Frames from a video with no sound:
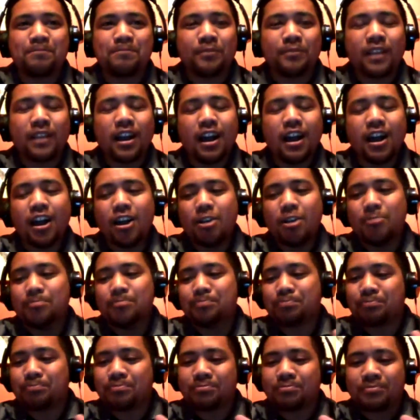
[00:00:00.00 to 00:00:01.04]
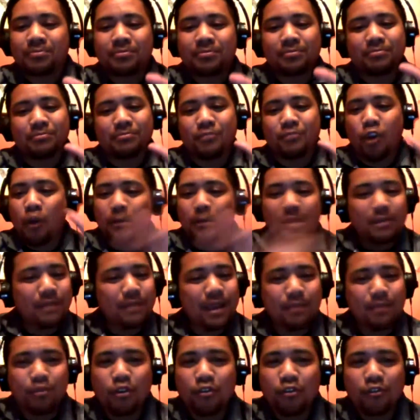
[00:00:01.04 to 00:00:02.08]
opened my
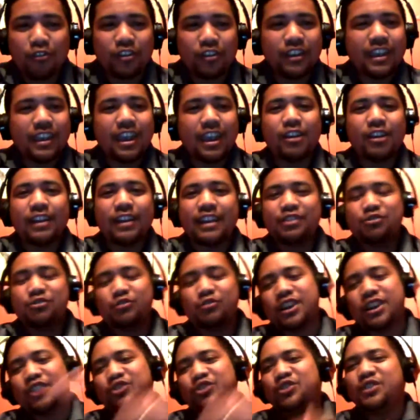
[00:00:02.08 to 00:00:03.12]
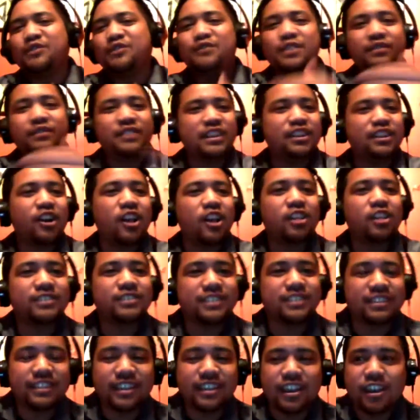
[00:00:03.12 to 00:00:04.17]
broker account. I threw $150
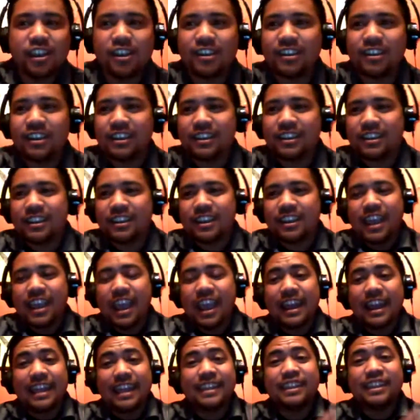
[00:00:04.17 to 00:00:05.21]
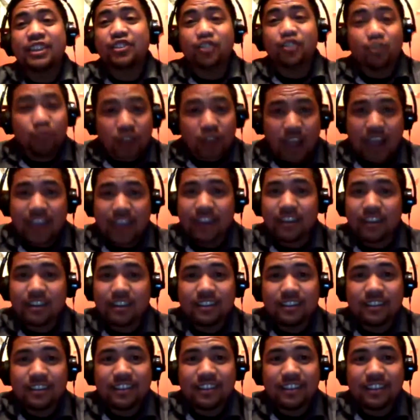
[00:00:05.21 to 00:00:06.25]
in there. And I kid you not,
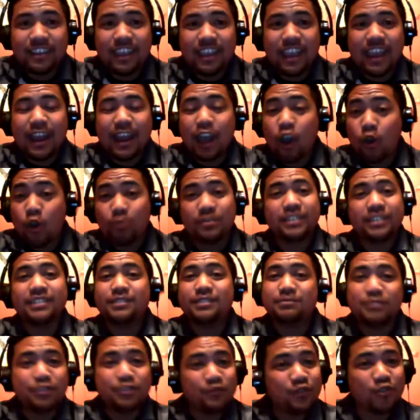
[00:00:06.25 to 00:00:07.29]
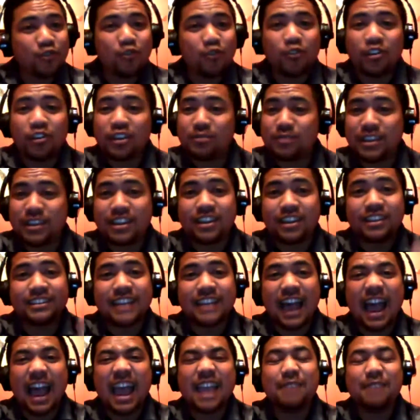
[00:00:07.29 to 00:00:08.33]
and I hope this is being recorded, because
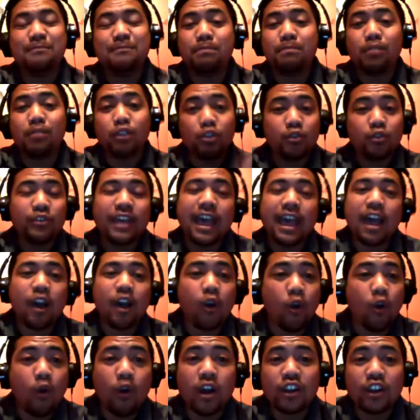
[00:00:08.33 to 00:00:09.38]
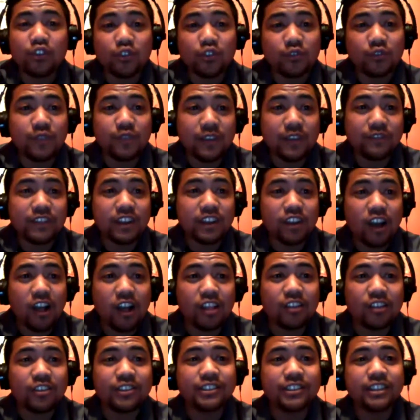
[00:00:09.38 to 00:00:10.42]
I blew that whole
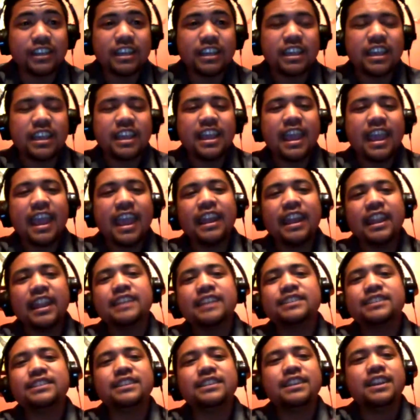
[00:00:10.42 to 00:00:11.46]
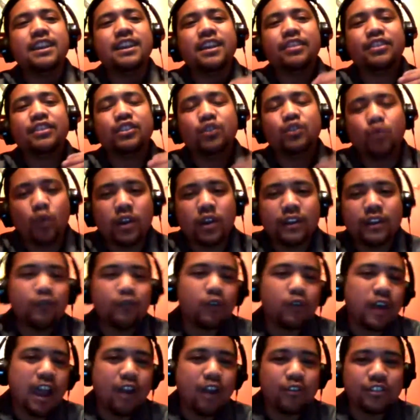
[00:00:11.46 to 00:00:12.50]
$150 in less than 24
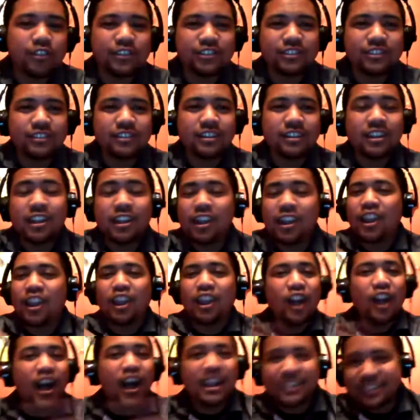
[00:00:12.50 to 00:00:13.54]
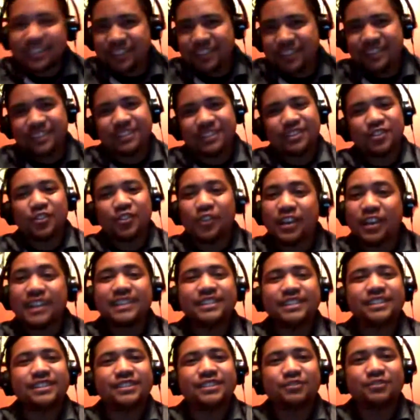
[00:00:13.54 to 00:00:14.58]
hours. Lost it.
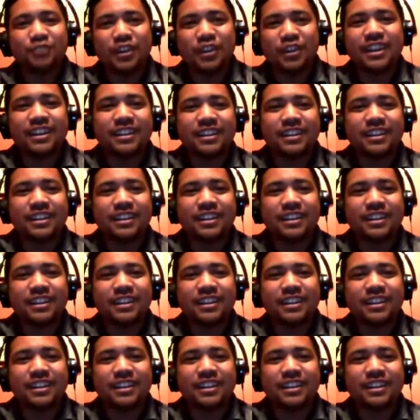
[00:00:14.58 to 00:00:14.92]
Crazy, right?